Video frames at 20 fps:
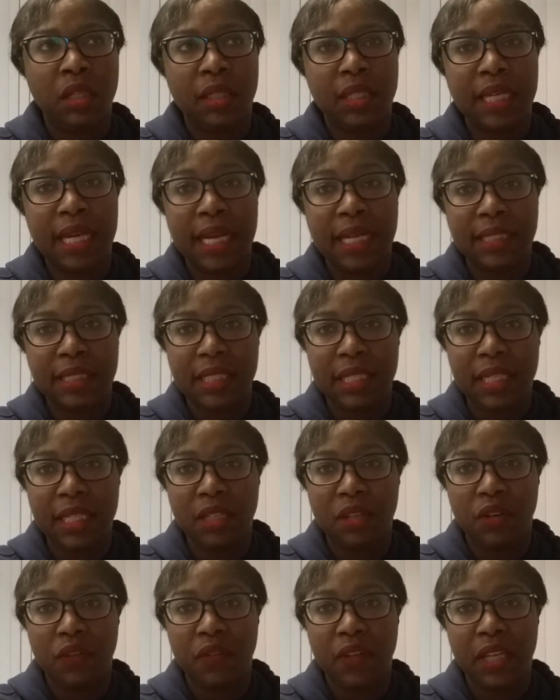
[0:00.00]

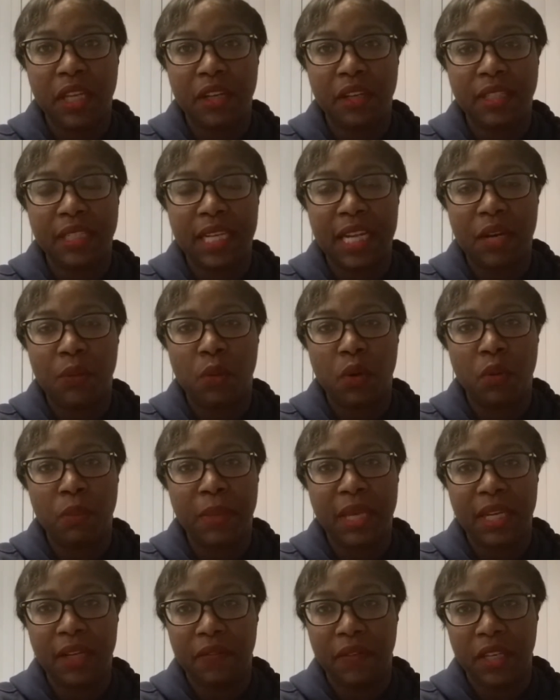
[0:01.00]
content over there that I won't
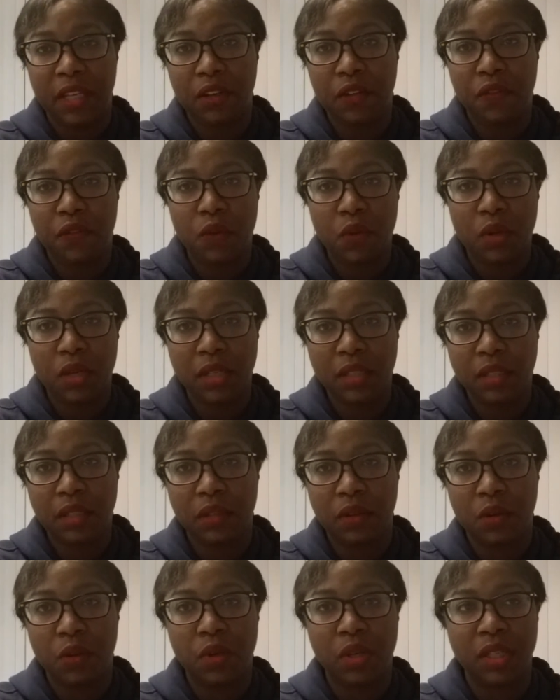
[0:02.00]
make a video for
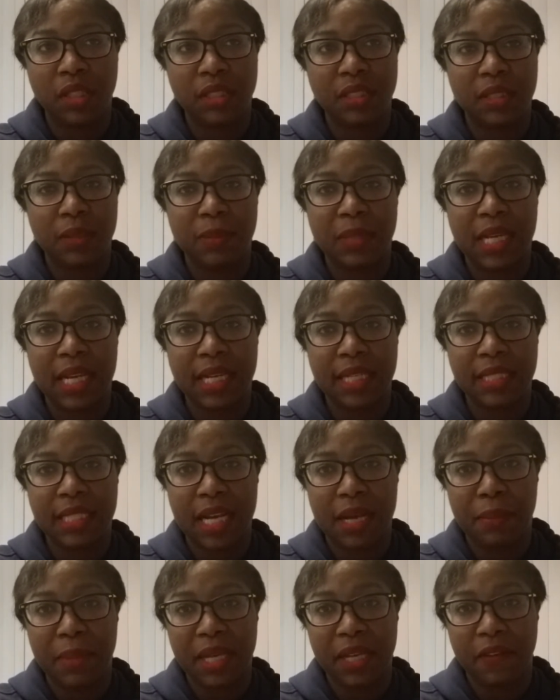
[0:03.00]
or sometimes
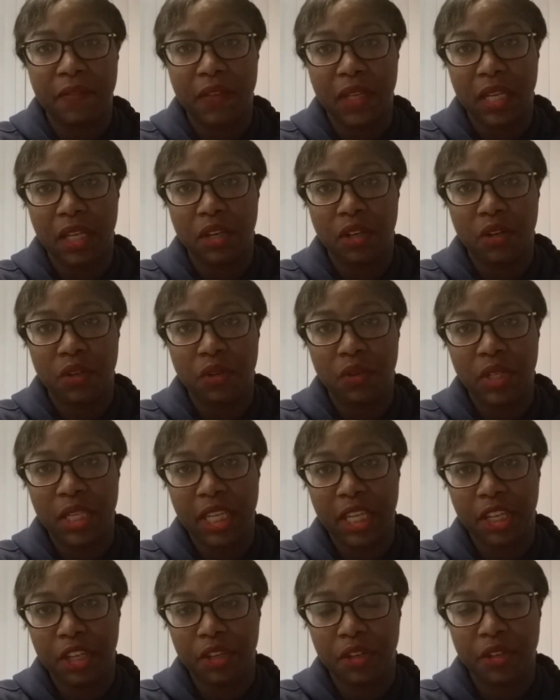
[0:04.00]
I'll make a video
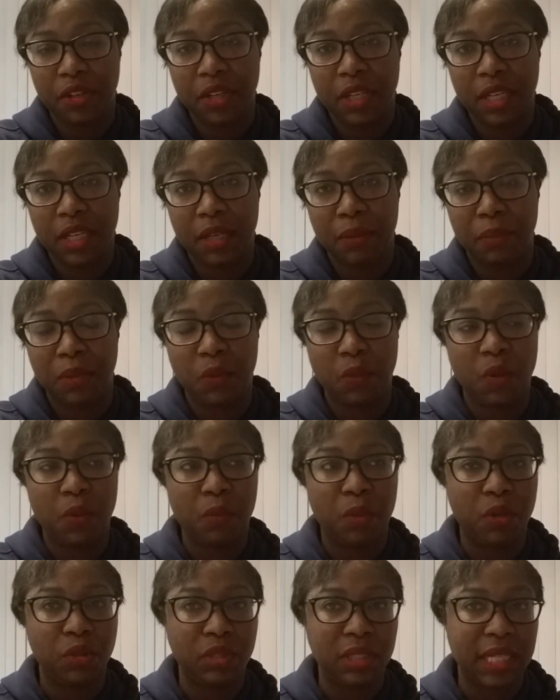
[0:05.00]
here but
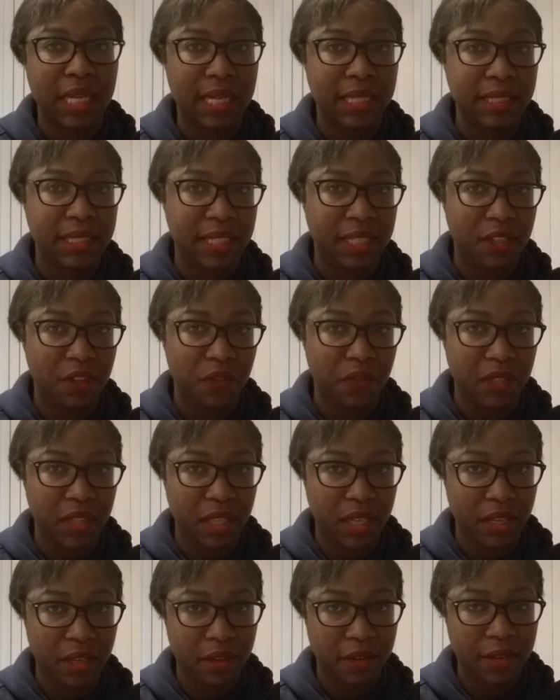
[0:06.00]
won't post content over
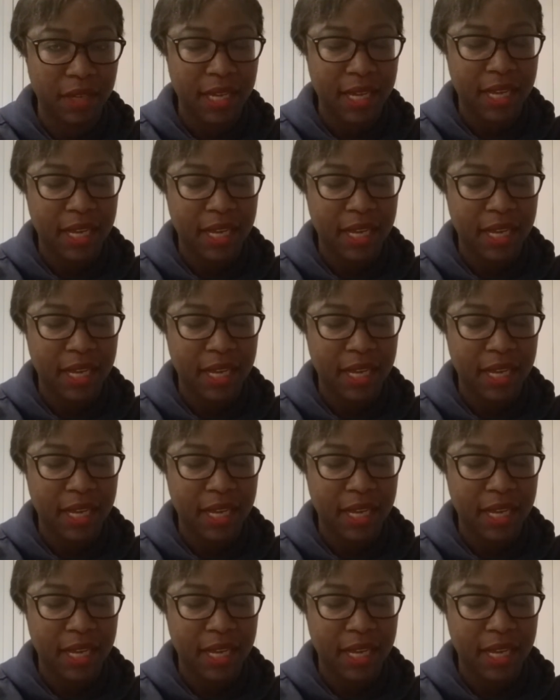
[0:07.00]
there.